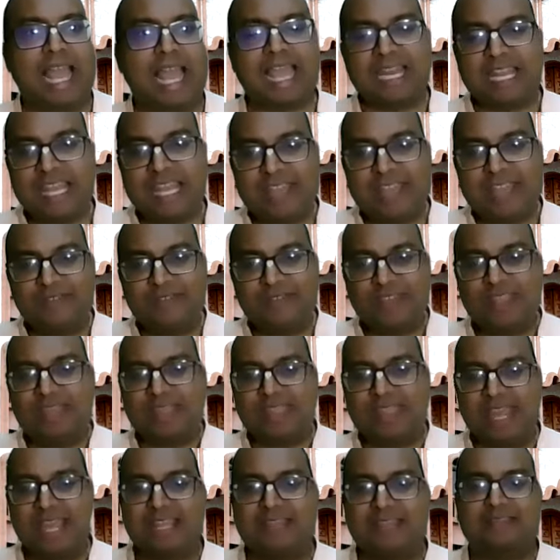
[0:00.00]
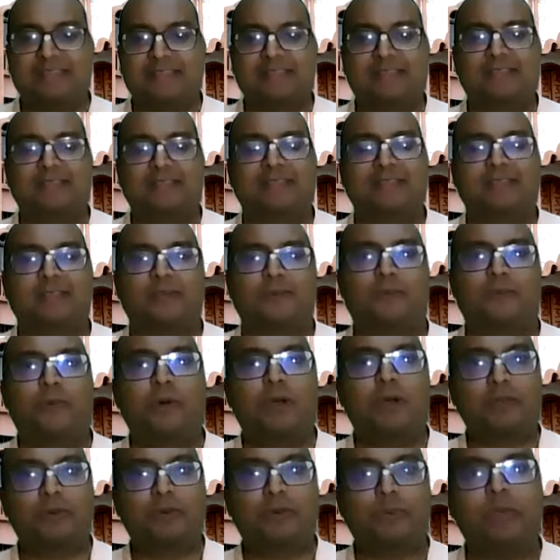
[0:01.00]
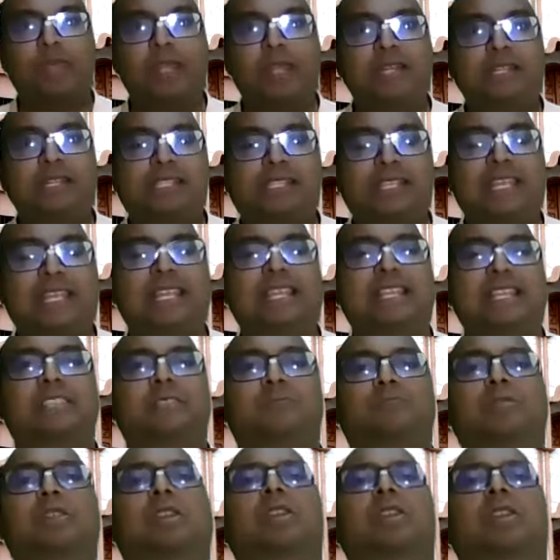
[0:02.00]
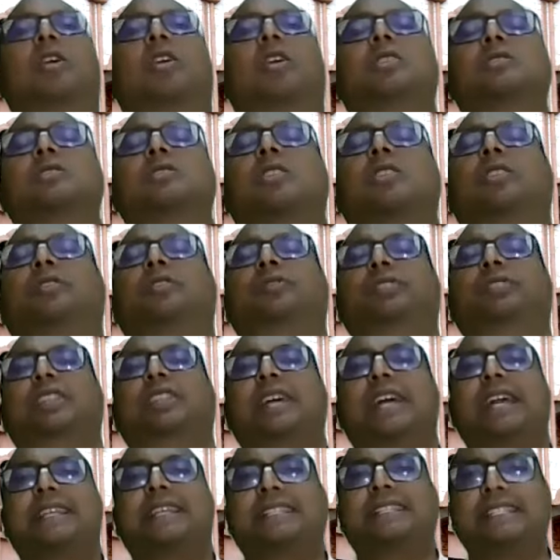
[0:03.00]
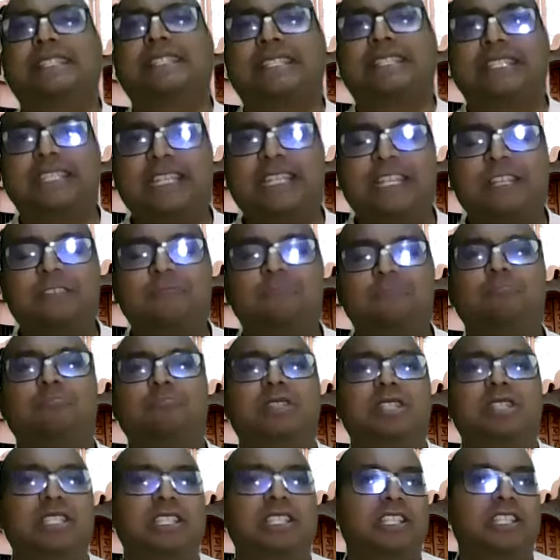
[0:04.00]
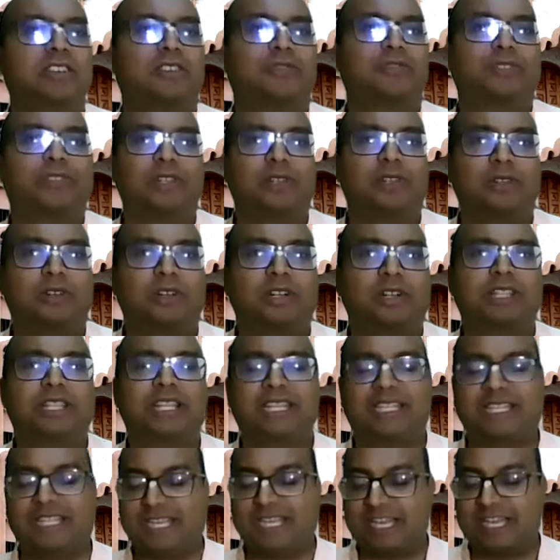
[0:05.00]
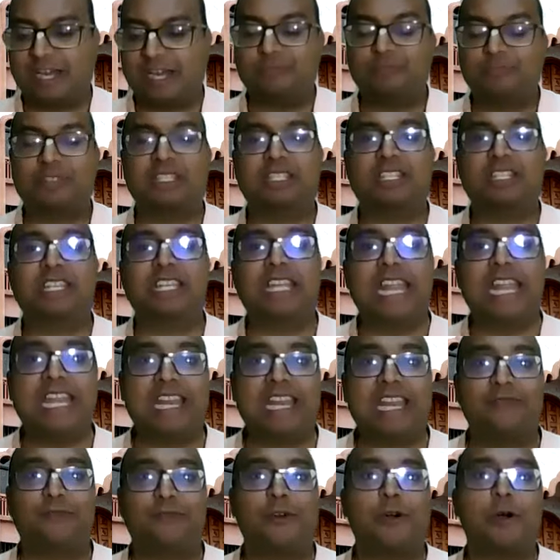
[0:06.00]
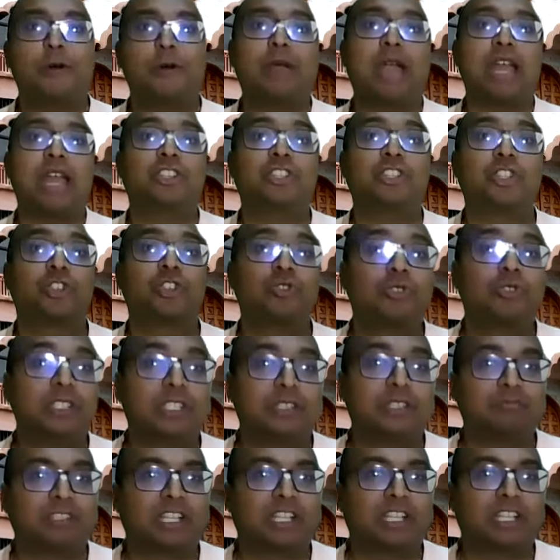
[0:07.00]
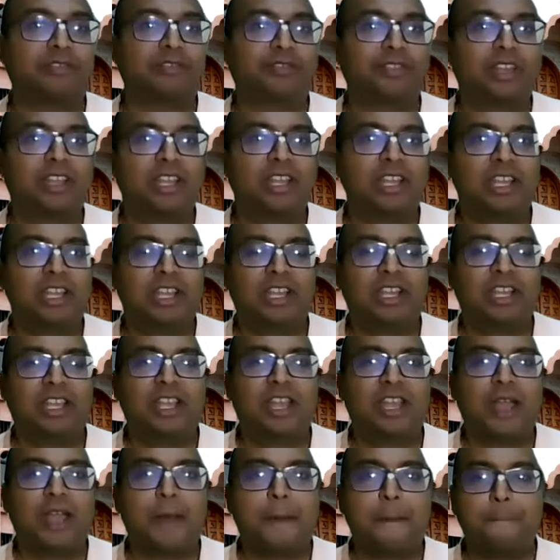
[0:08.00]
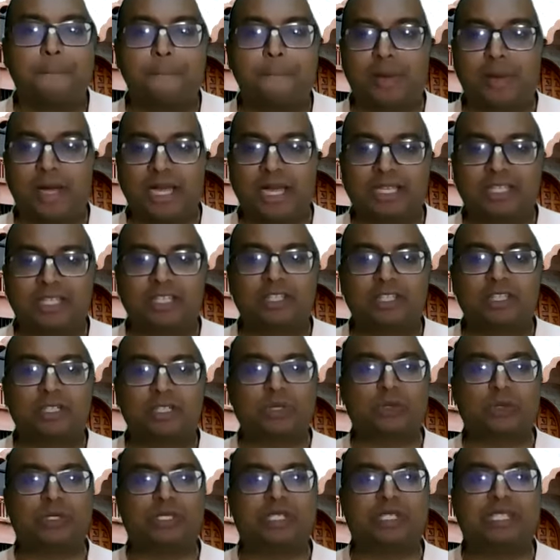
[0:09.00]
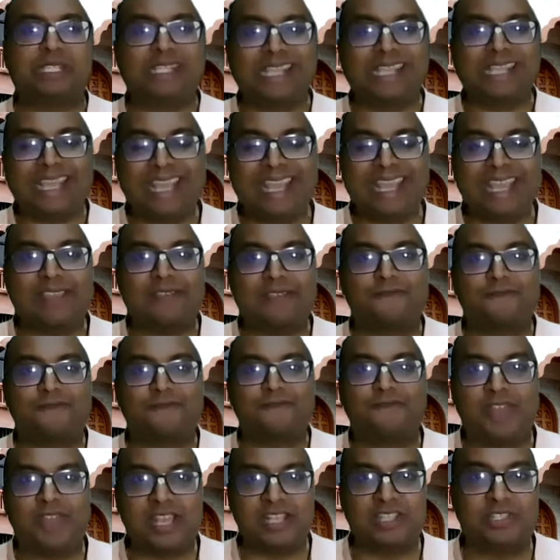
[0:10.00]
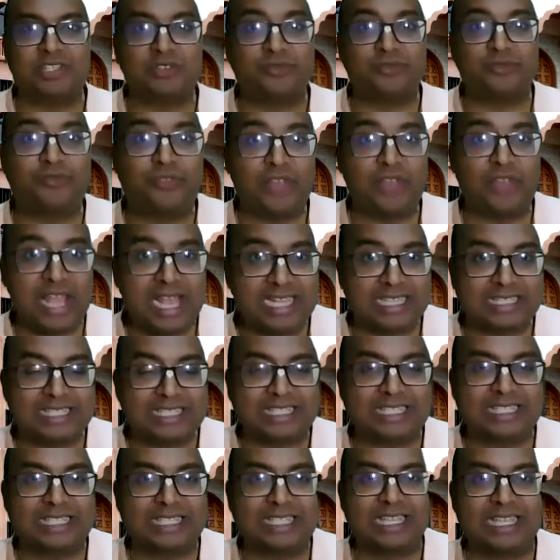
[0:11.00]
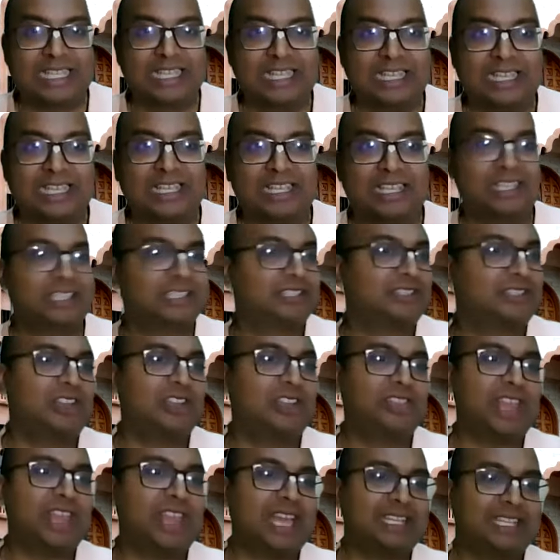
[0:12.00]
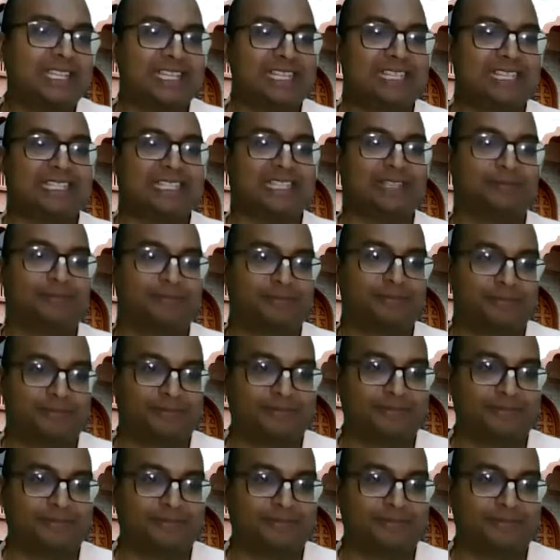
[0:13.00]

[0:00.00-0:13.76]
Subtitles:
And even then, what we are seeing is because of the extreme mercy of the Lord that he comes in a deity form and shows himself. But to see face to face is not that easy.